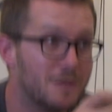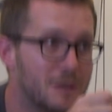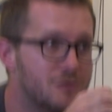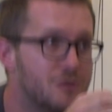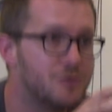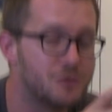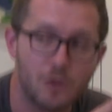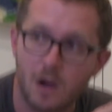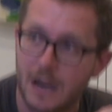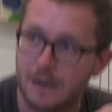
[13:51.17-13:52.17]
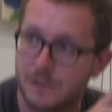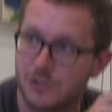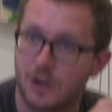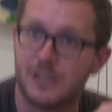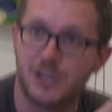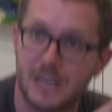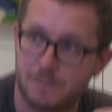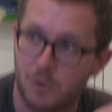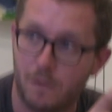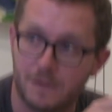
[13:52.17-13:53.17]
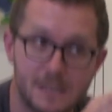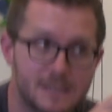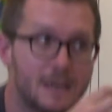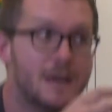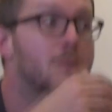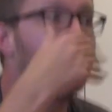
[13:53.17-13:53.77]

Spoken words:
The drive to try and chase profits